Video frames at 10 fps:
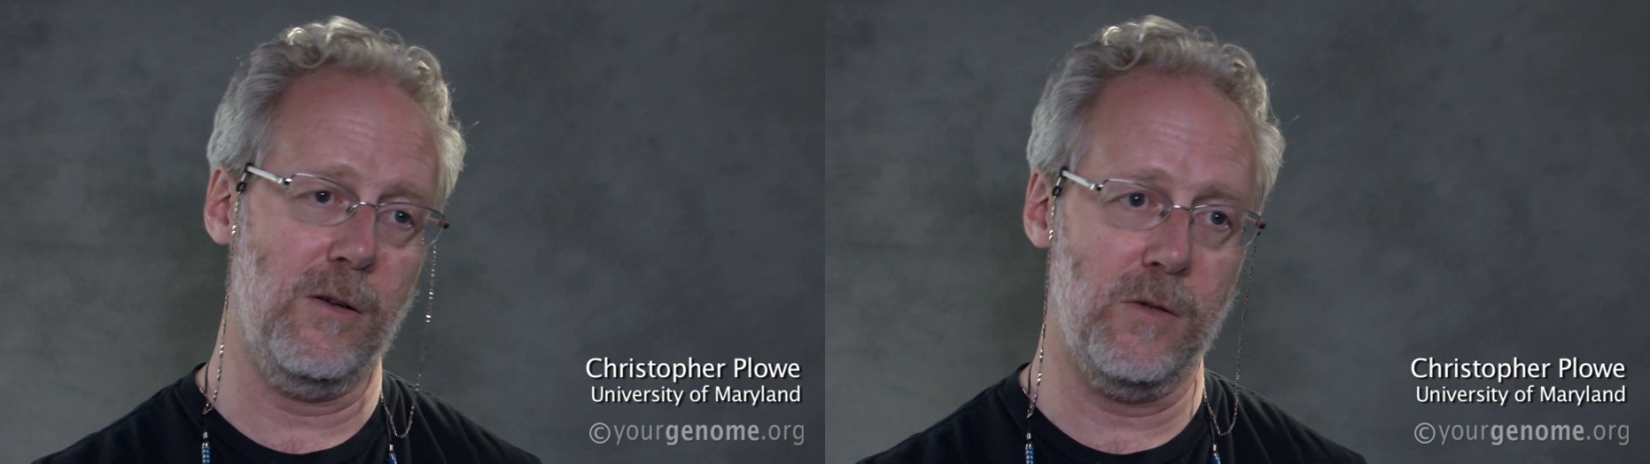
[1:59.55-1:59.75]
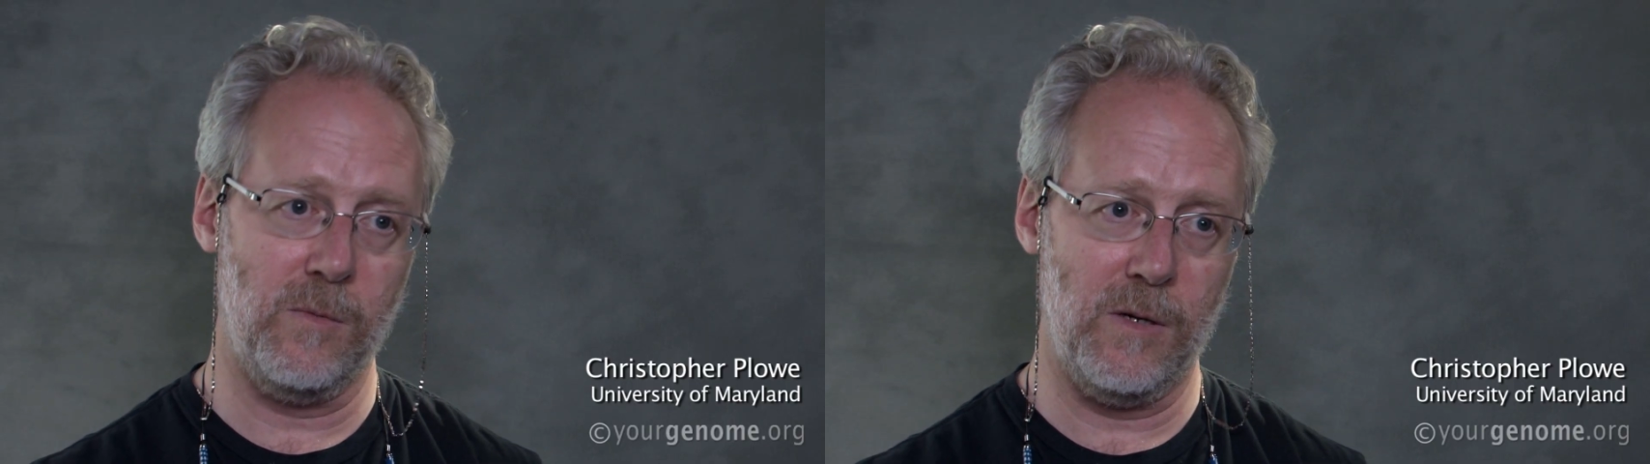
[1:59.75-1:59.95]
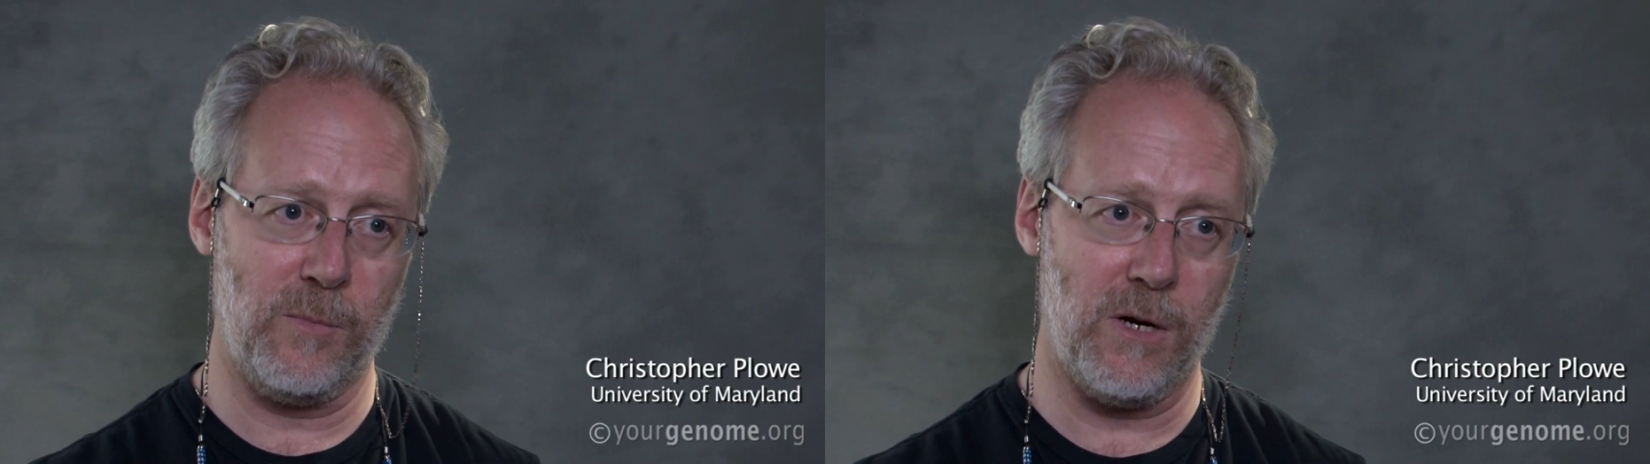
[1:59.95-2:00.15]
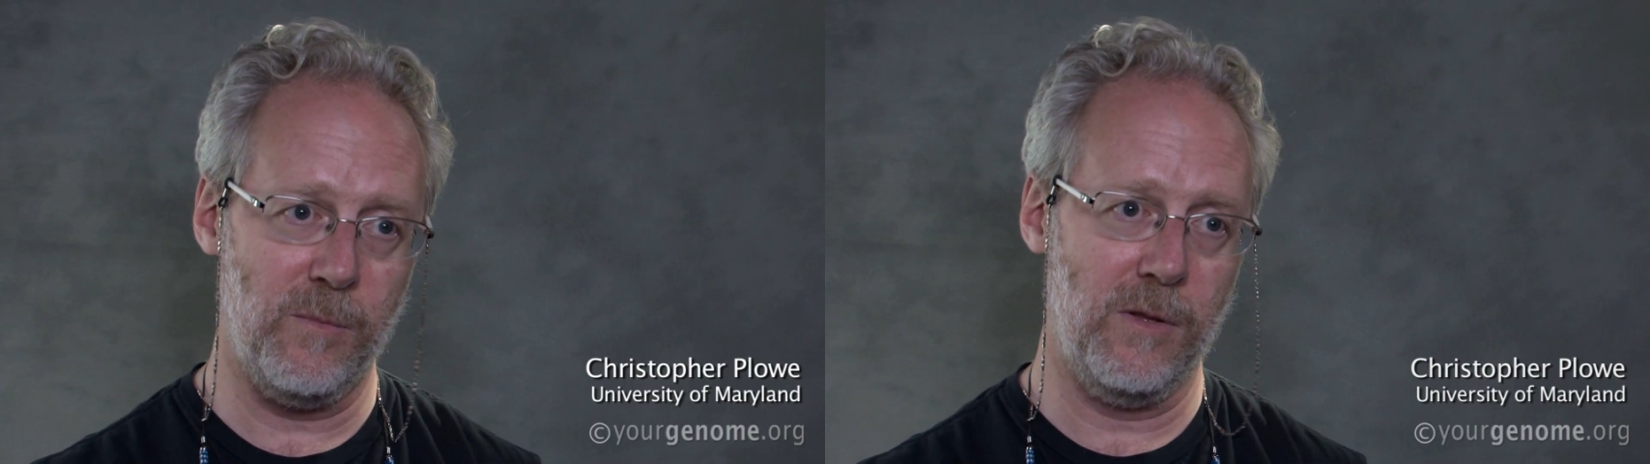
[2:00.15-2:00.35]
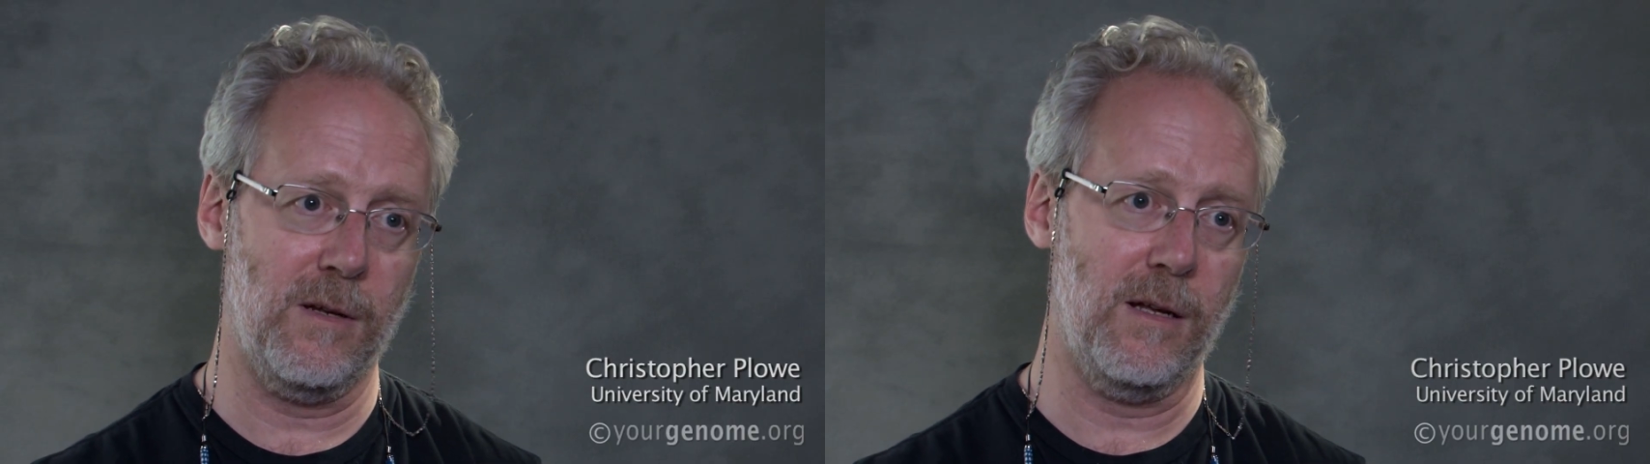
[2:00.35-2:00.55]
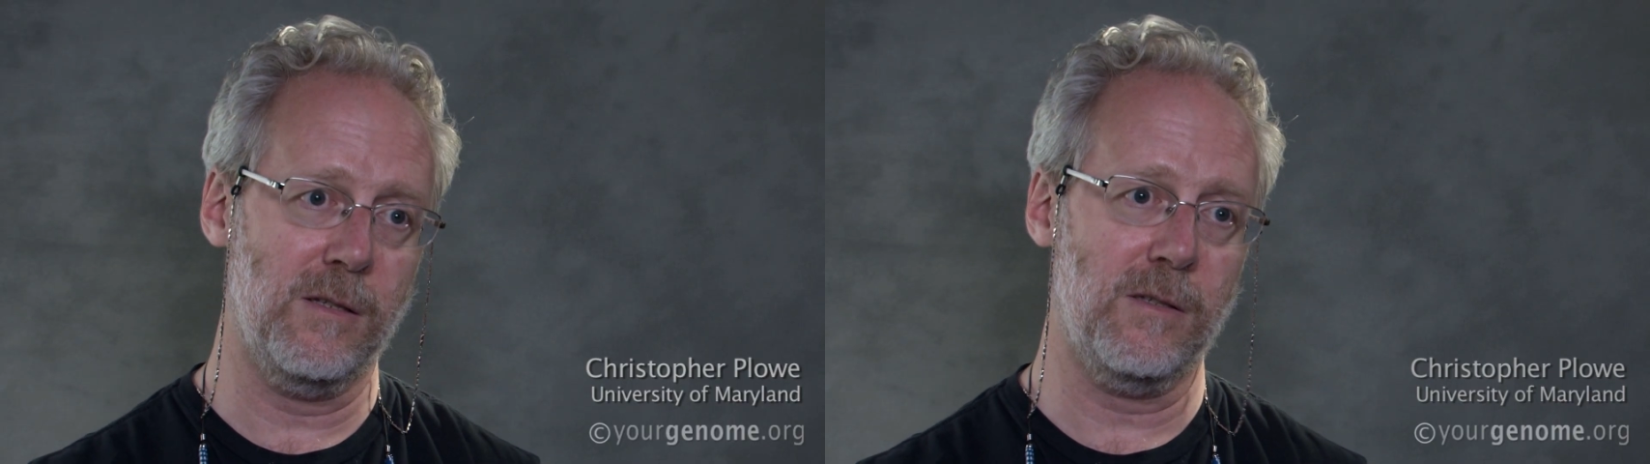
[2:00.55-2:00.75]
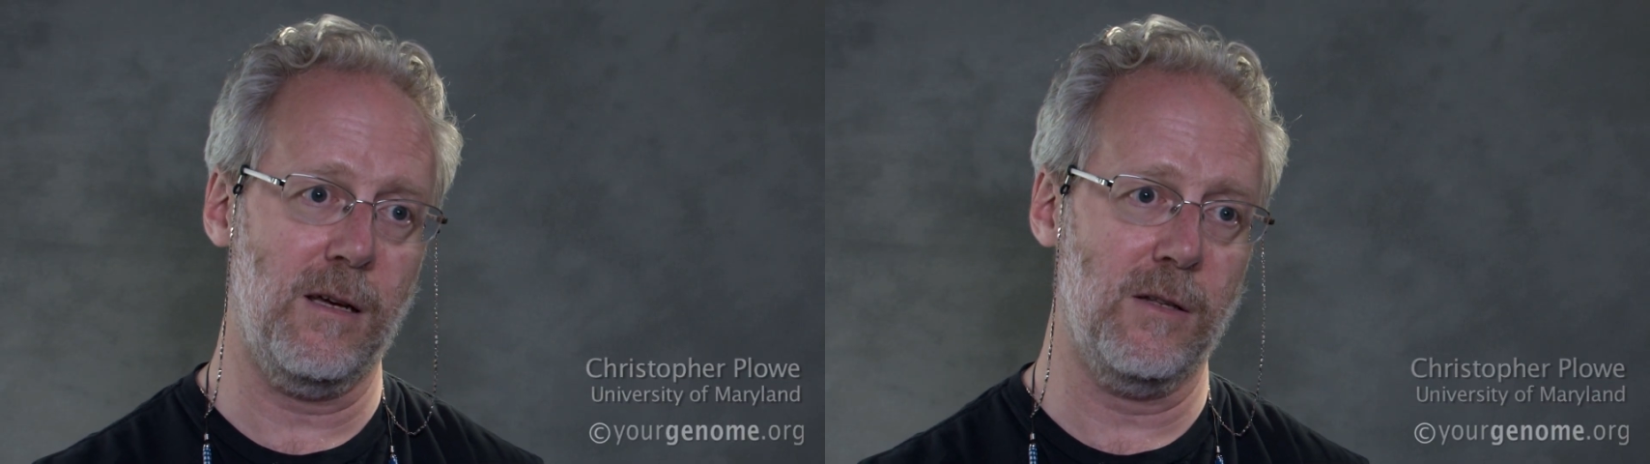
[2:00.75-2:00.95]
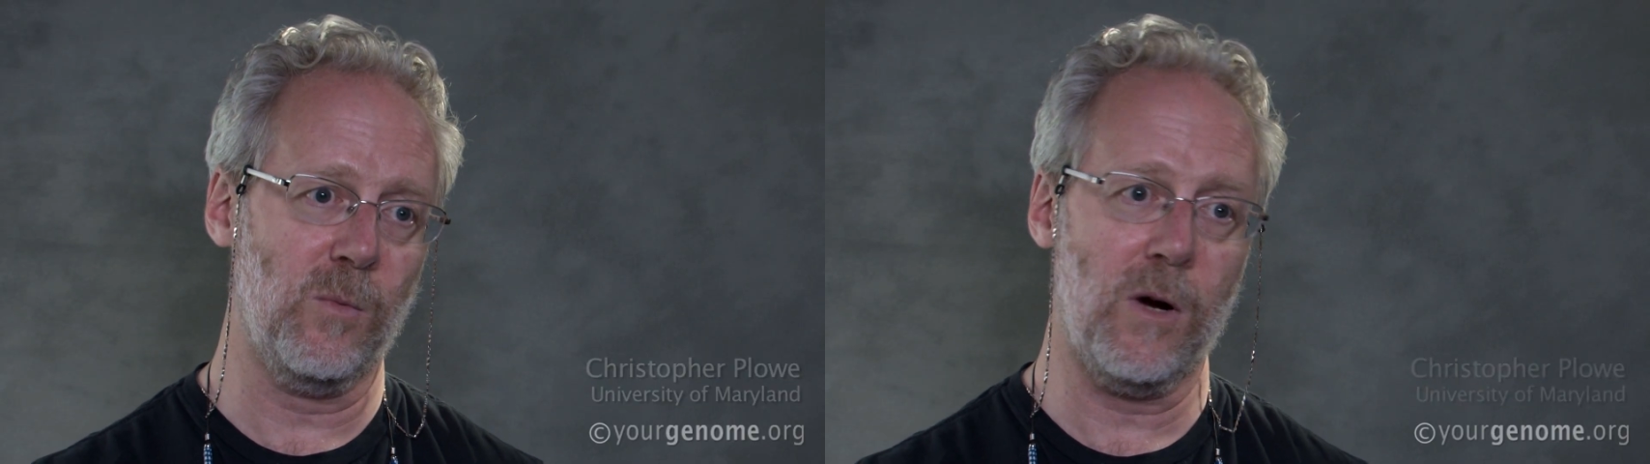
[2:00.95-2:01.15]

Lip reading: It used to be a problem in the United States.